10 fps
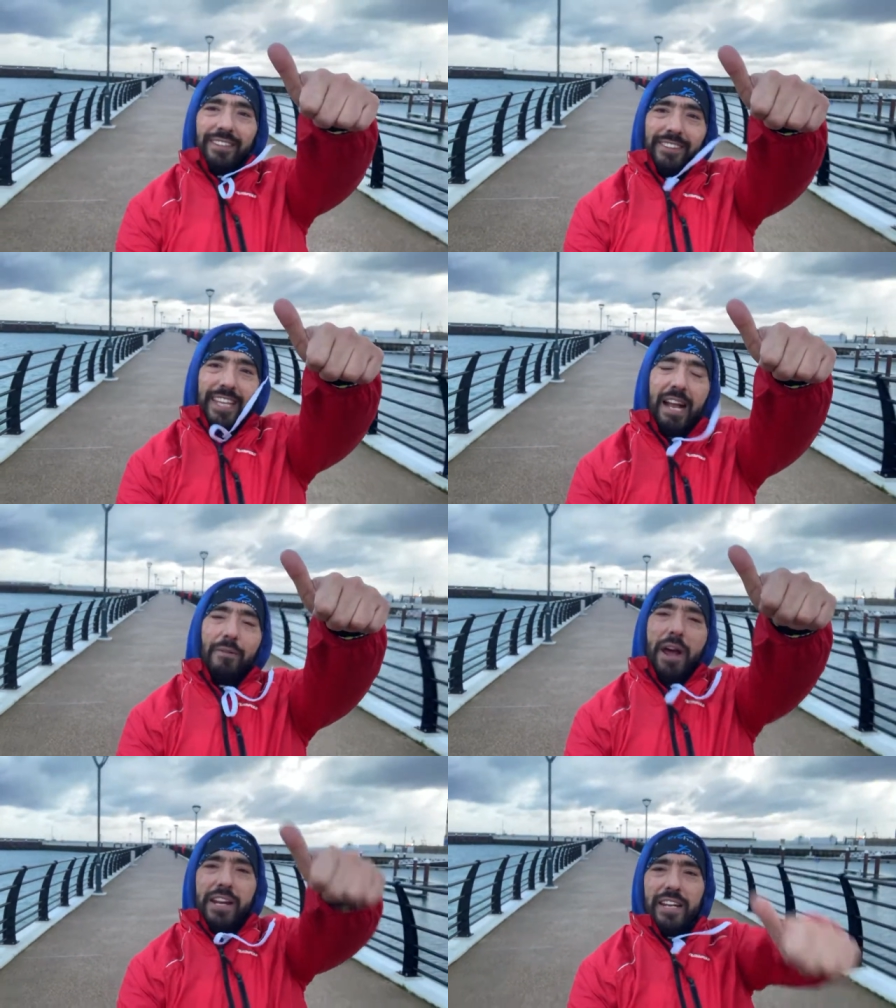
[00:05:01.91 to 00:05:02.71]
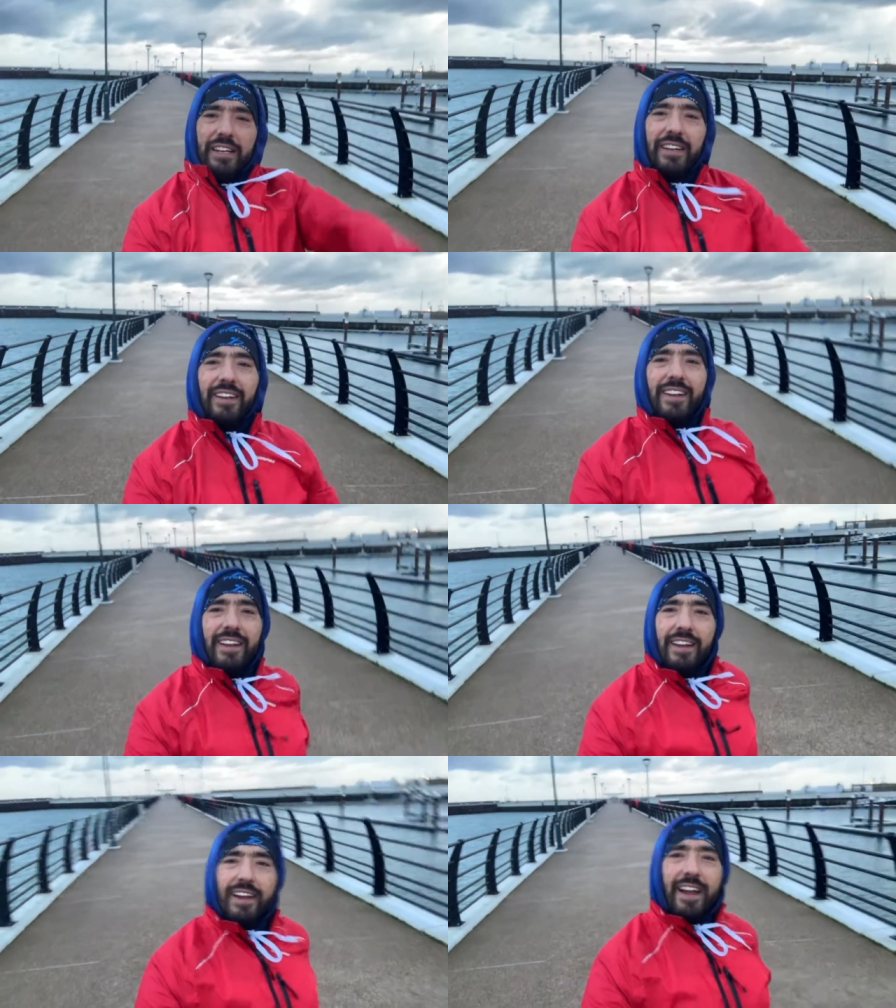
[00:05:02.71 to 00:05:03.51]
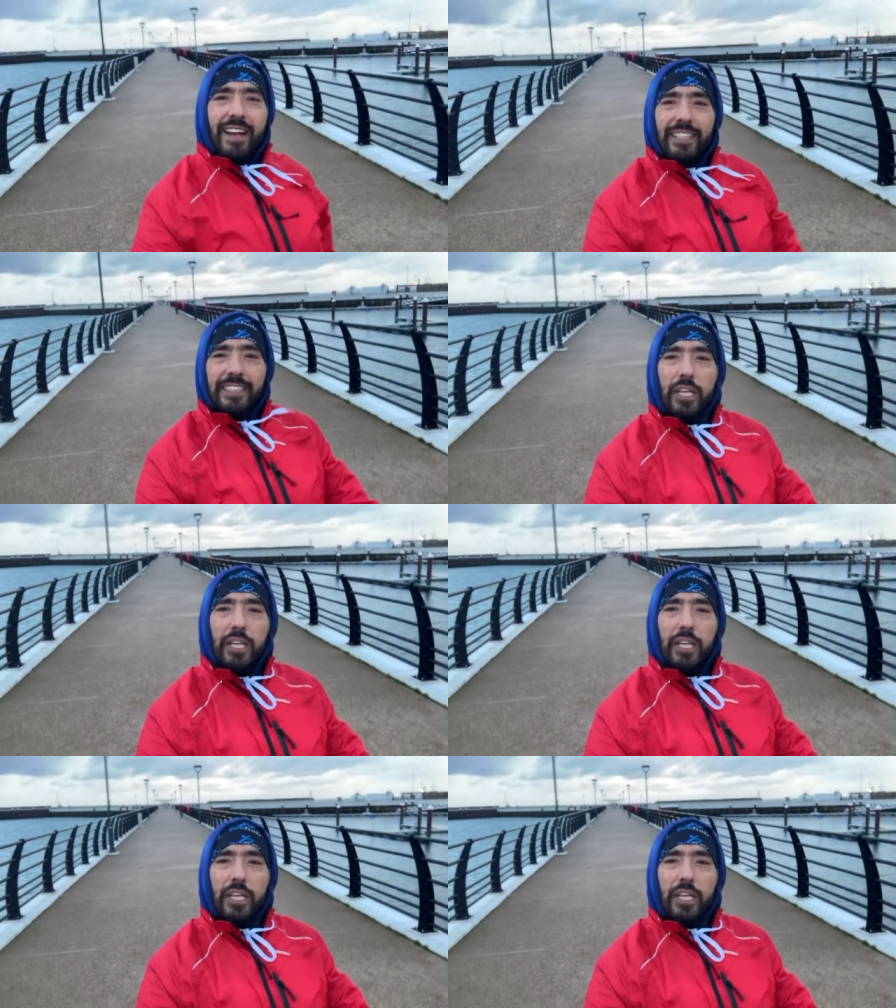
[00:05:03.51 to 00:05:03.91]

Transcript: Seagull Running. See you